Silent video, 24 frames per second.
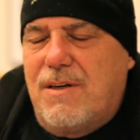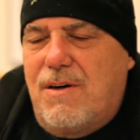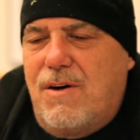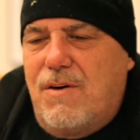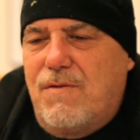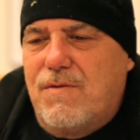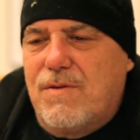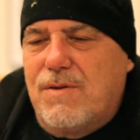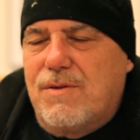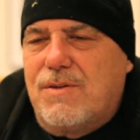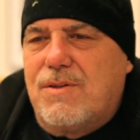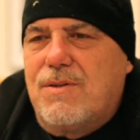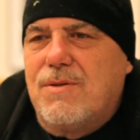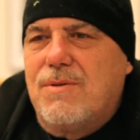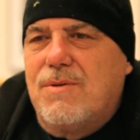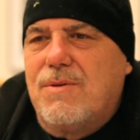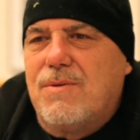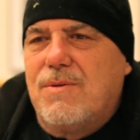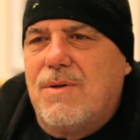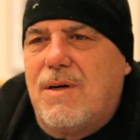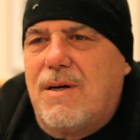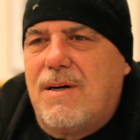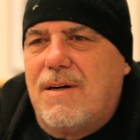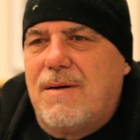over
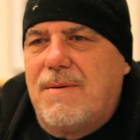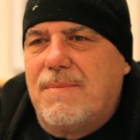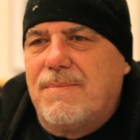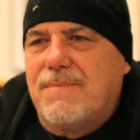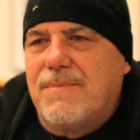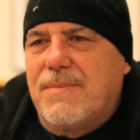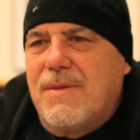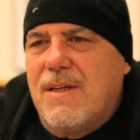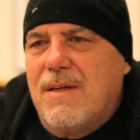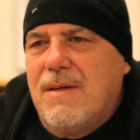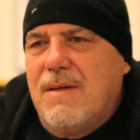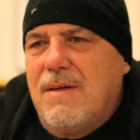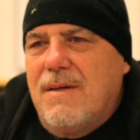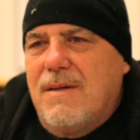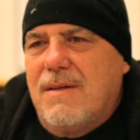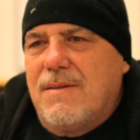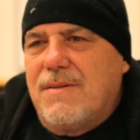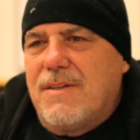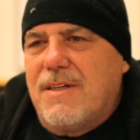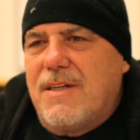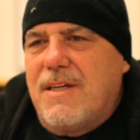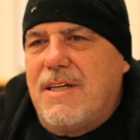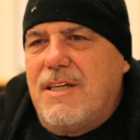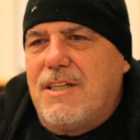to
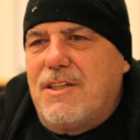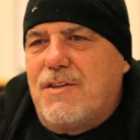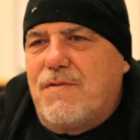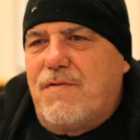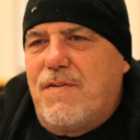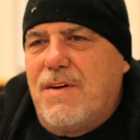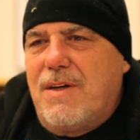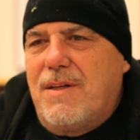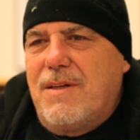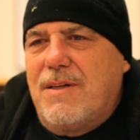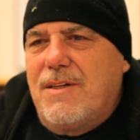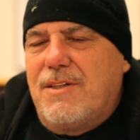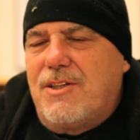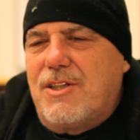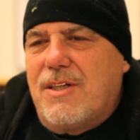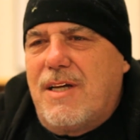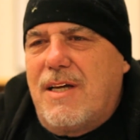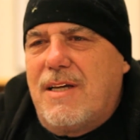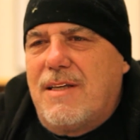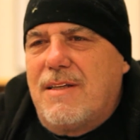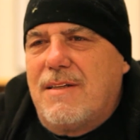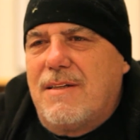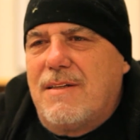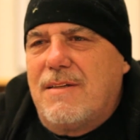the East Village,
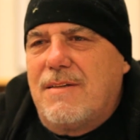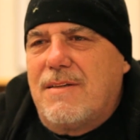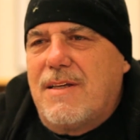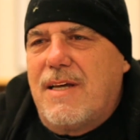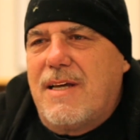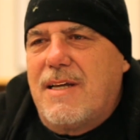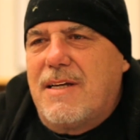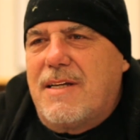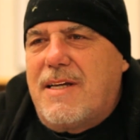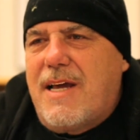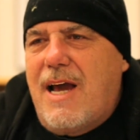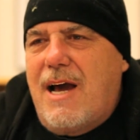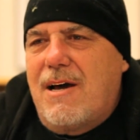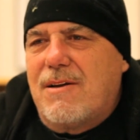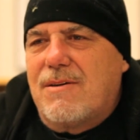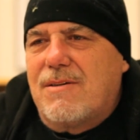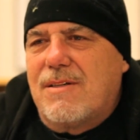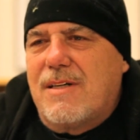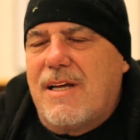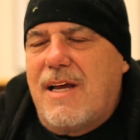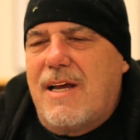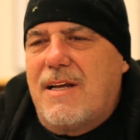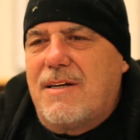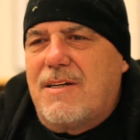and they
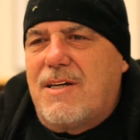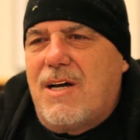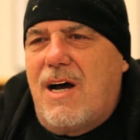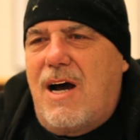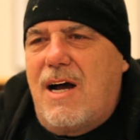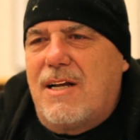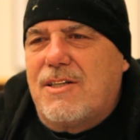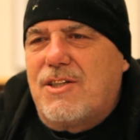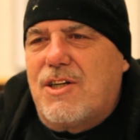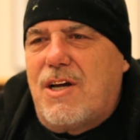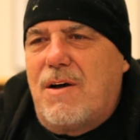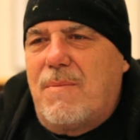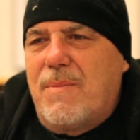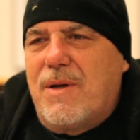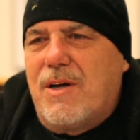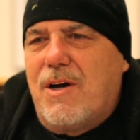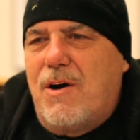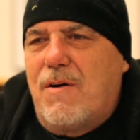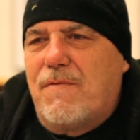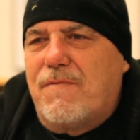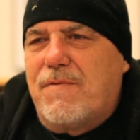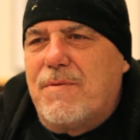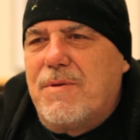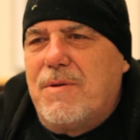encountered Ed Kach coming
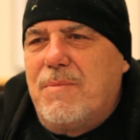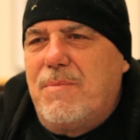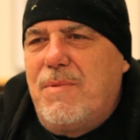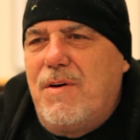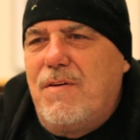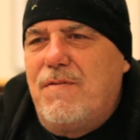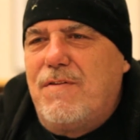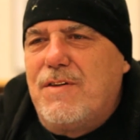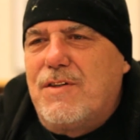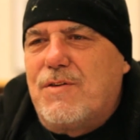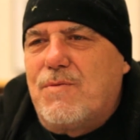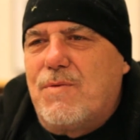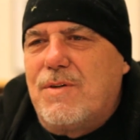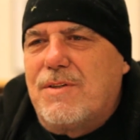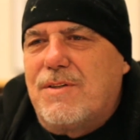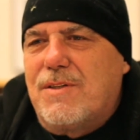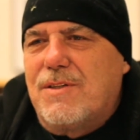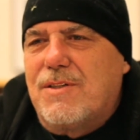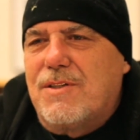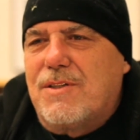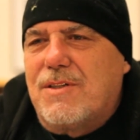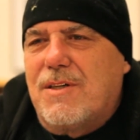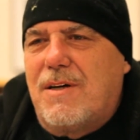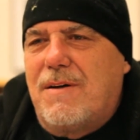home from the movies with
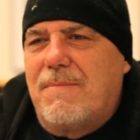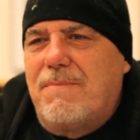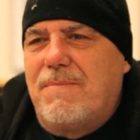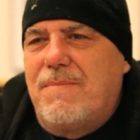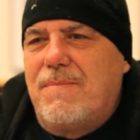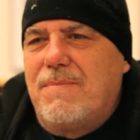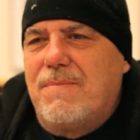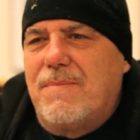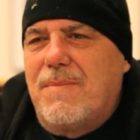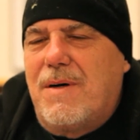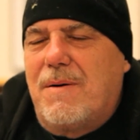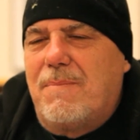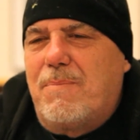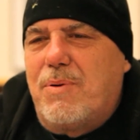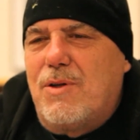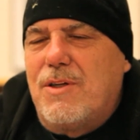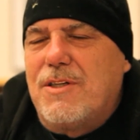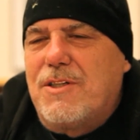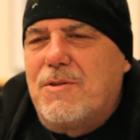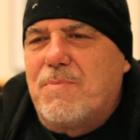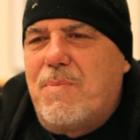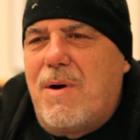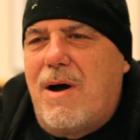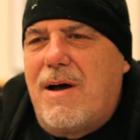his
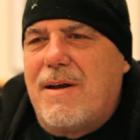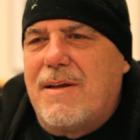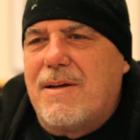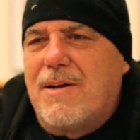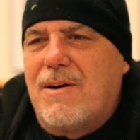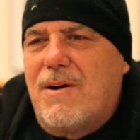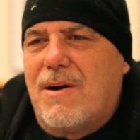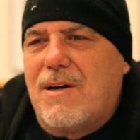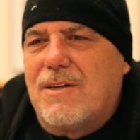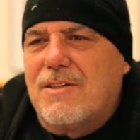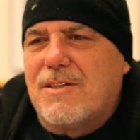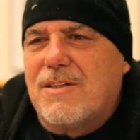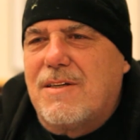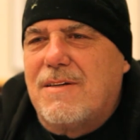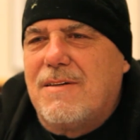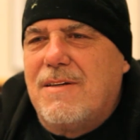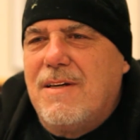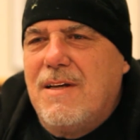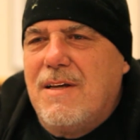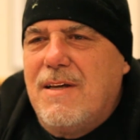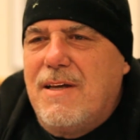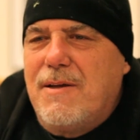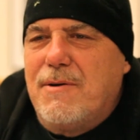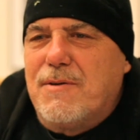police bodyguards.
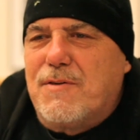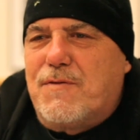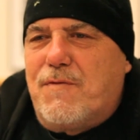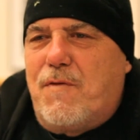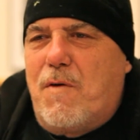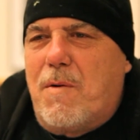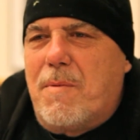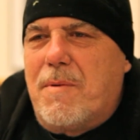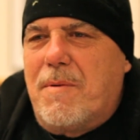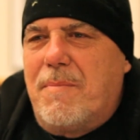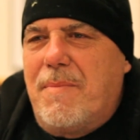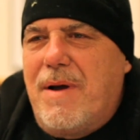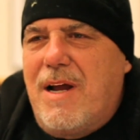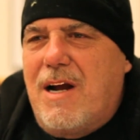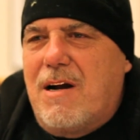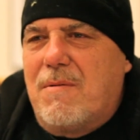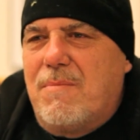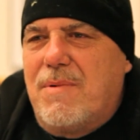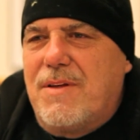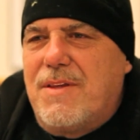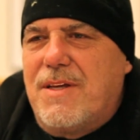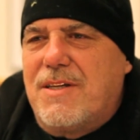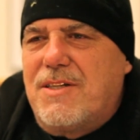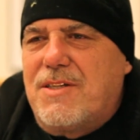He was former mayor,
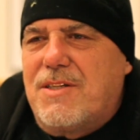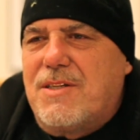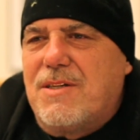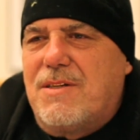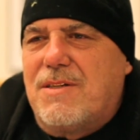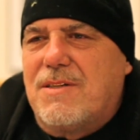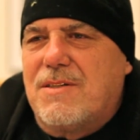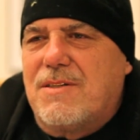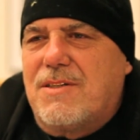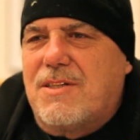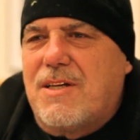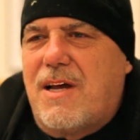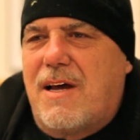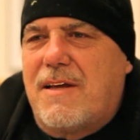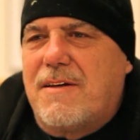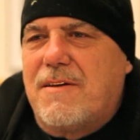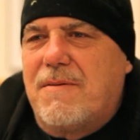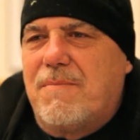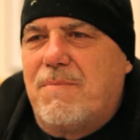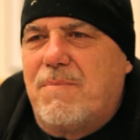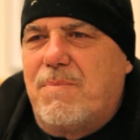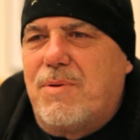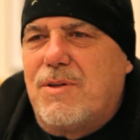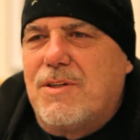but they still assigned
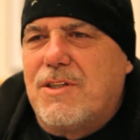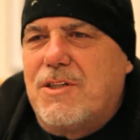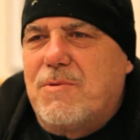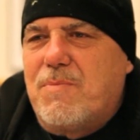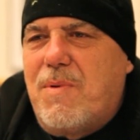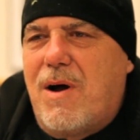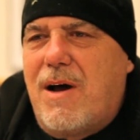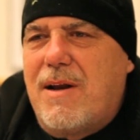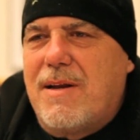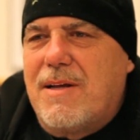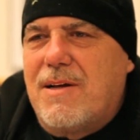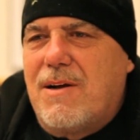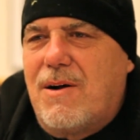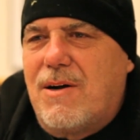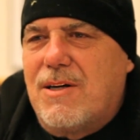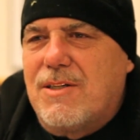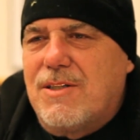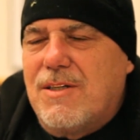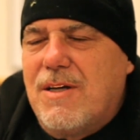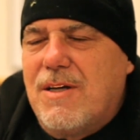him police bodyguards.